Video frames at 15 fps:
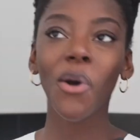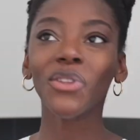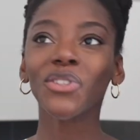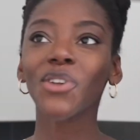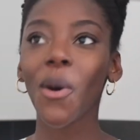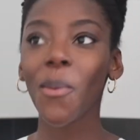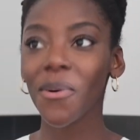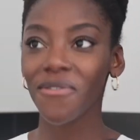On
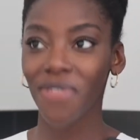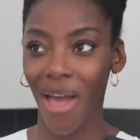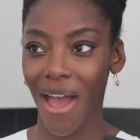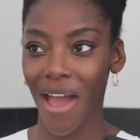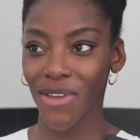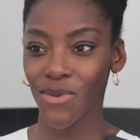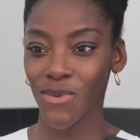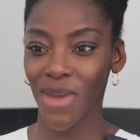top of
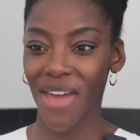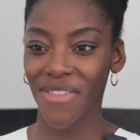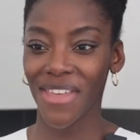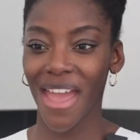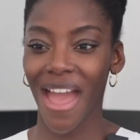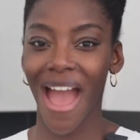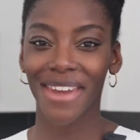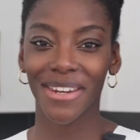that, you get
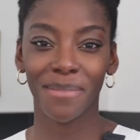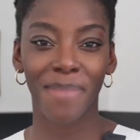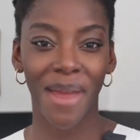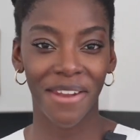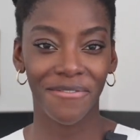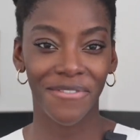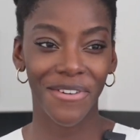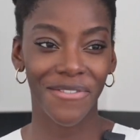the added
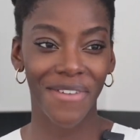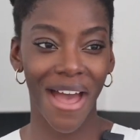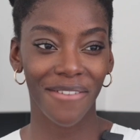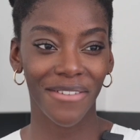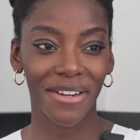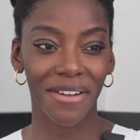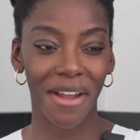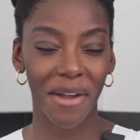benefit of
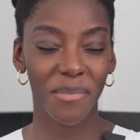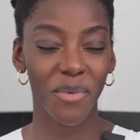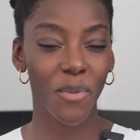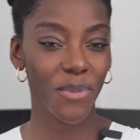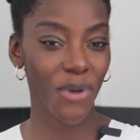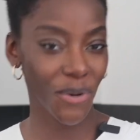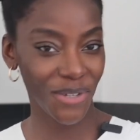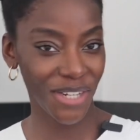having like more
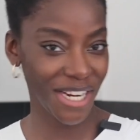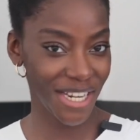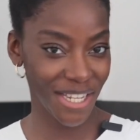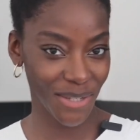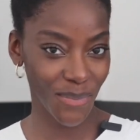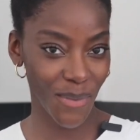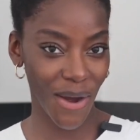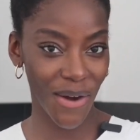protein
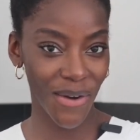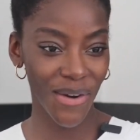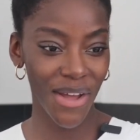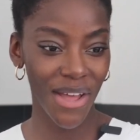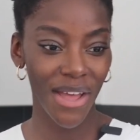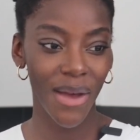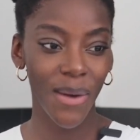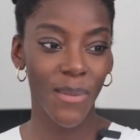as well,
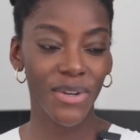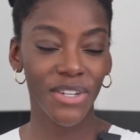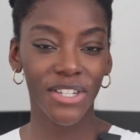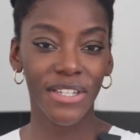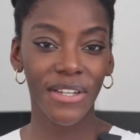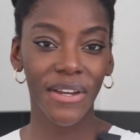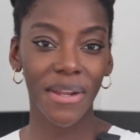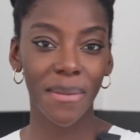which
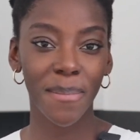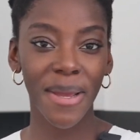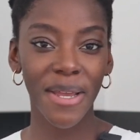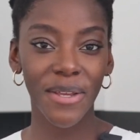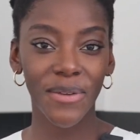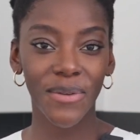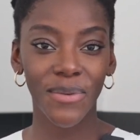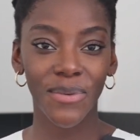is gonna
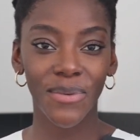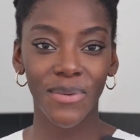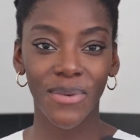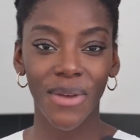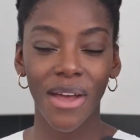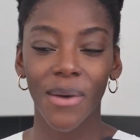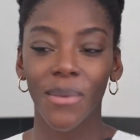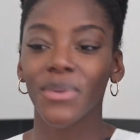make you,
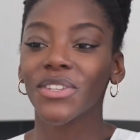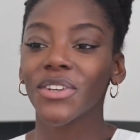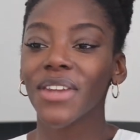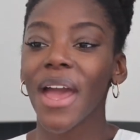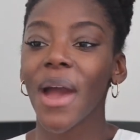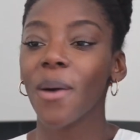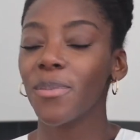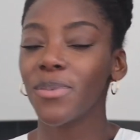what's
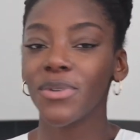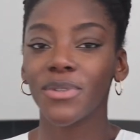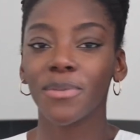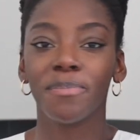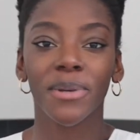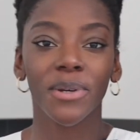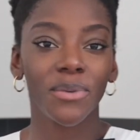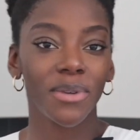gonna help you to
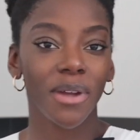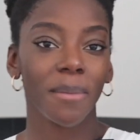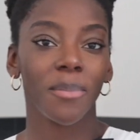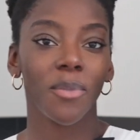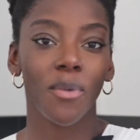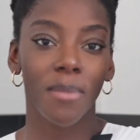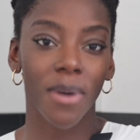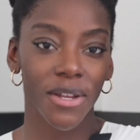build up
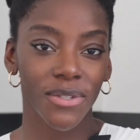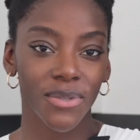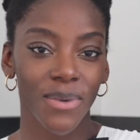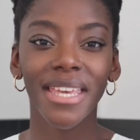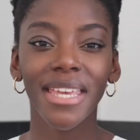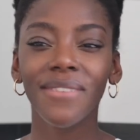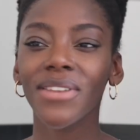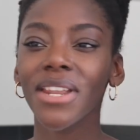more muscle.
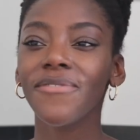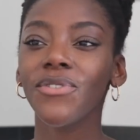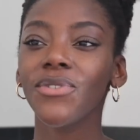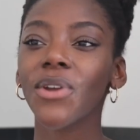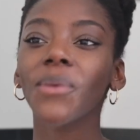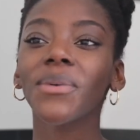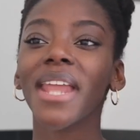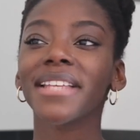Even if you
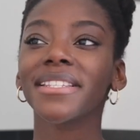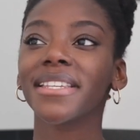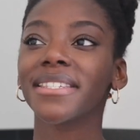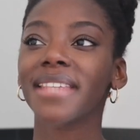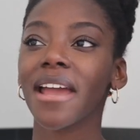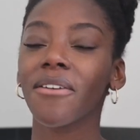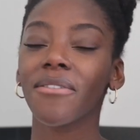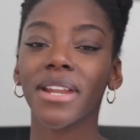don't
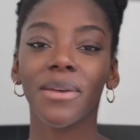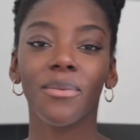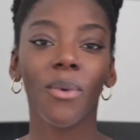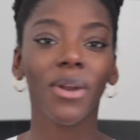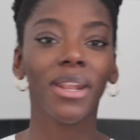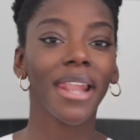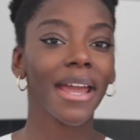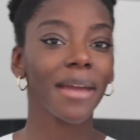necessarily
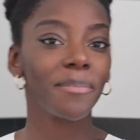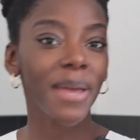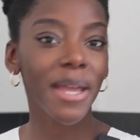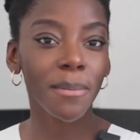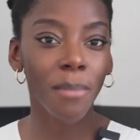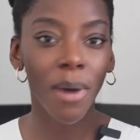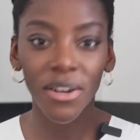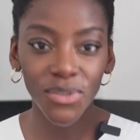want like
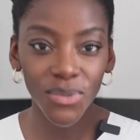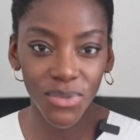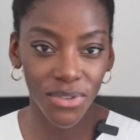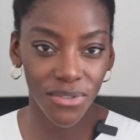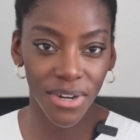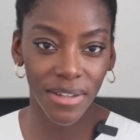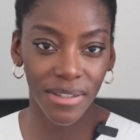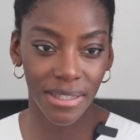big muscles
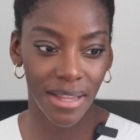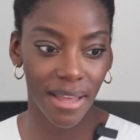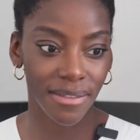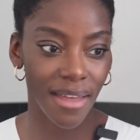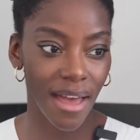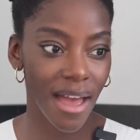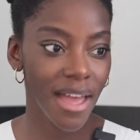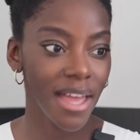or anything like
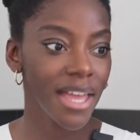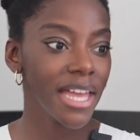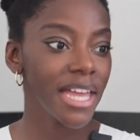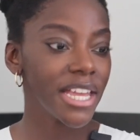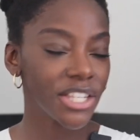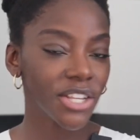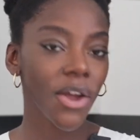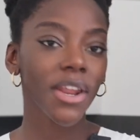that,
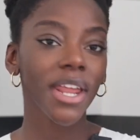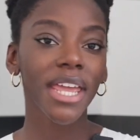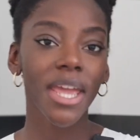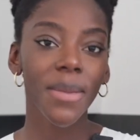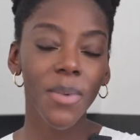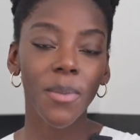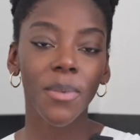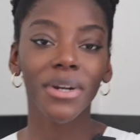it's gonna
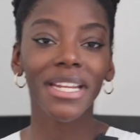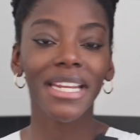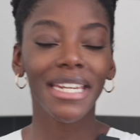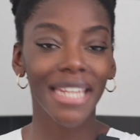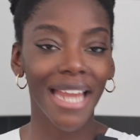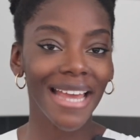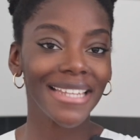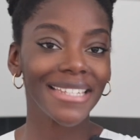keep your body
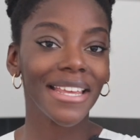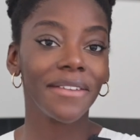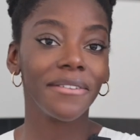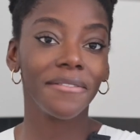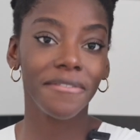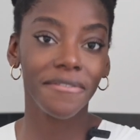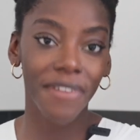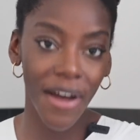nice
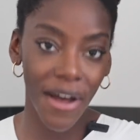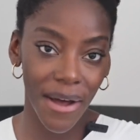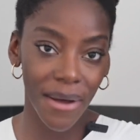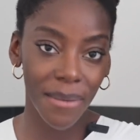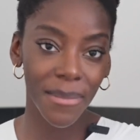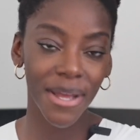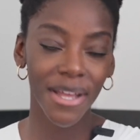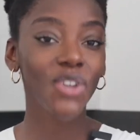and
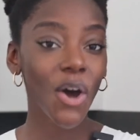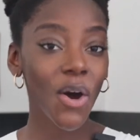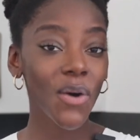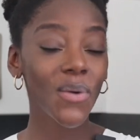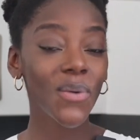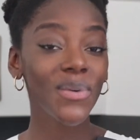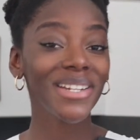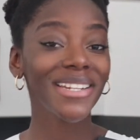firm,
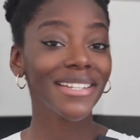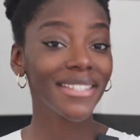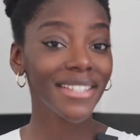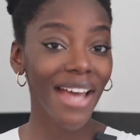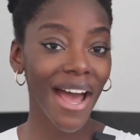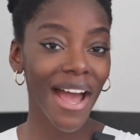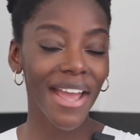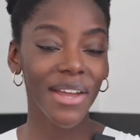toned,
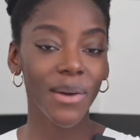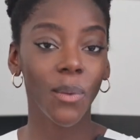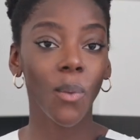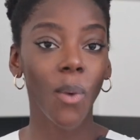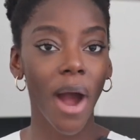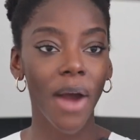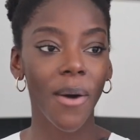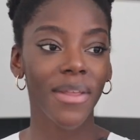tight,
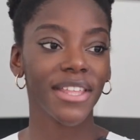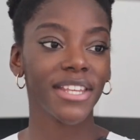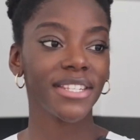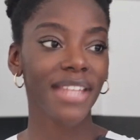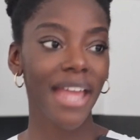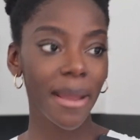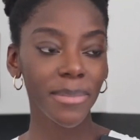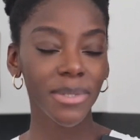while at the
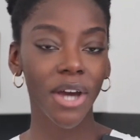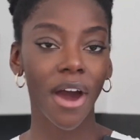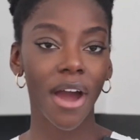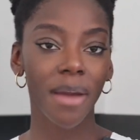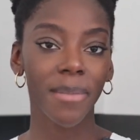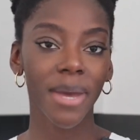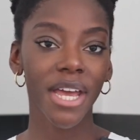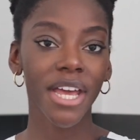same
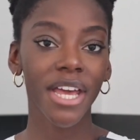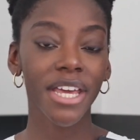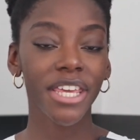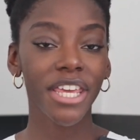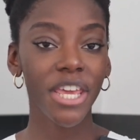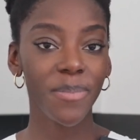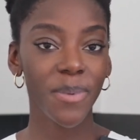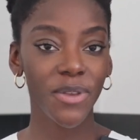time
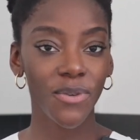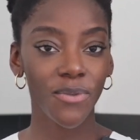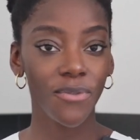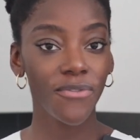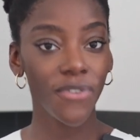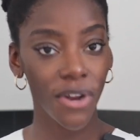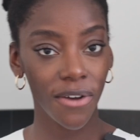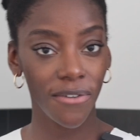keeping you
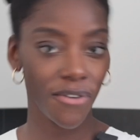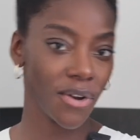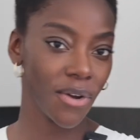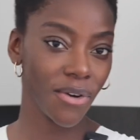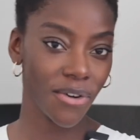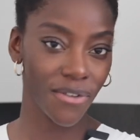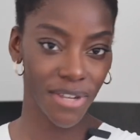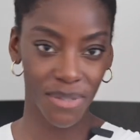fuller for
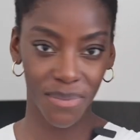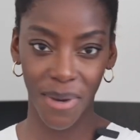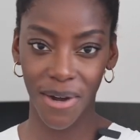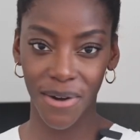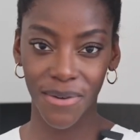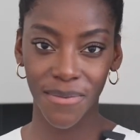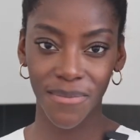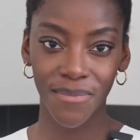longer as
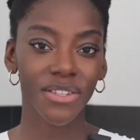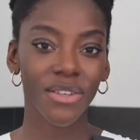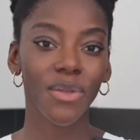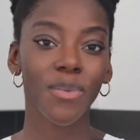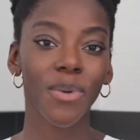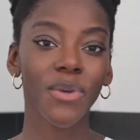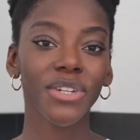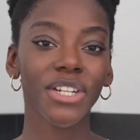well. So the
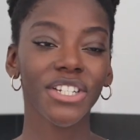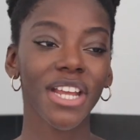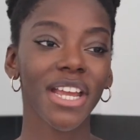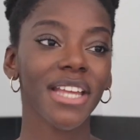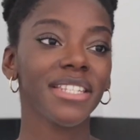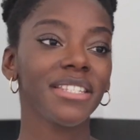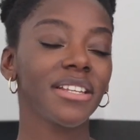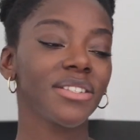protein shake
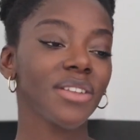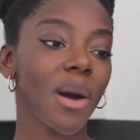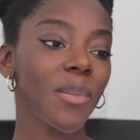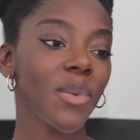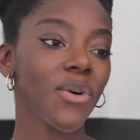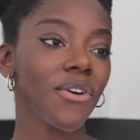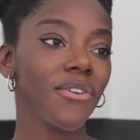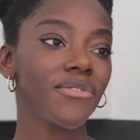is an
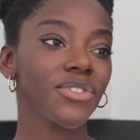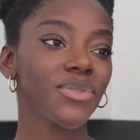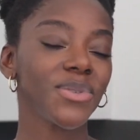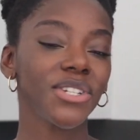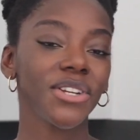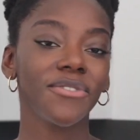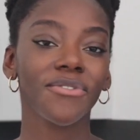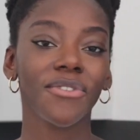example of
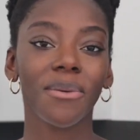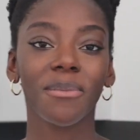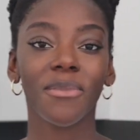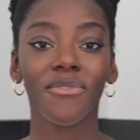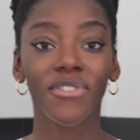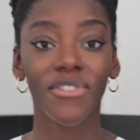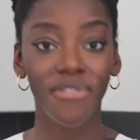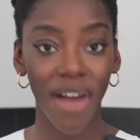switching
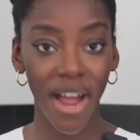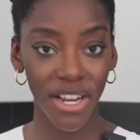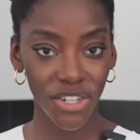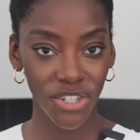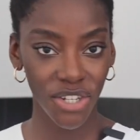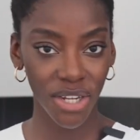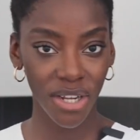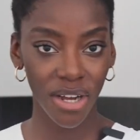from refined
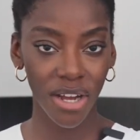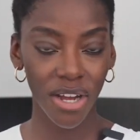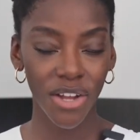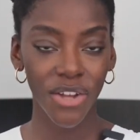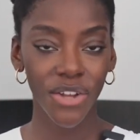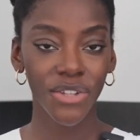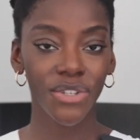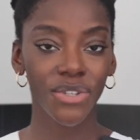sugar
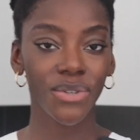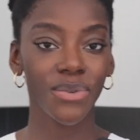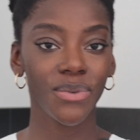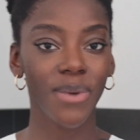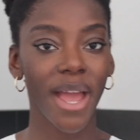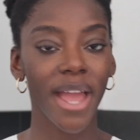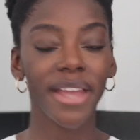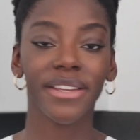
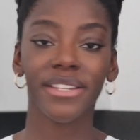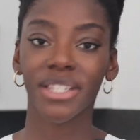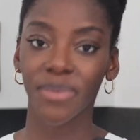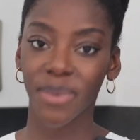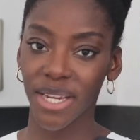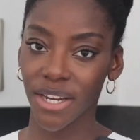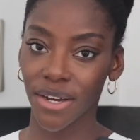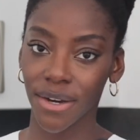to a
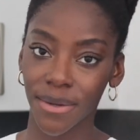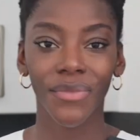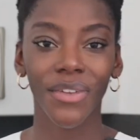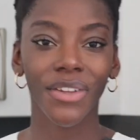sweetener.